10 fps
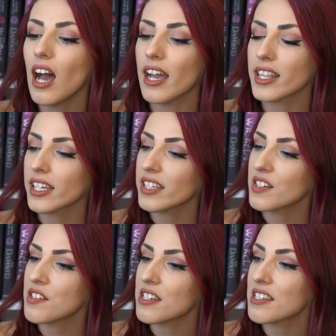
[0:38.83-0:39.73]
I think
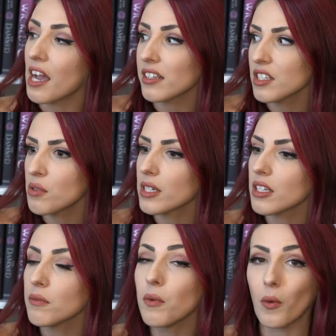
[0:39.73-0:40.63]
there's exactly
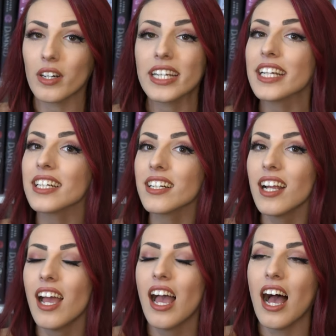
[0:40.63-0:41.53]
24 here.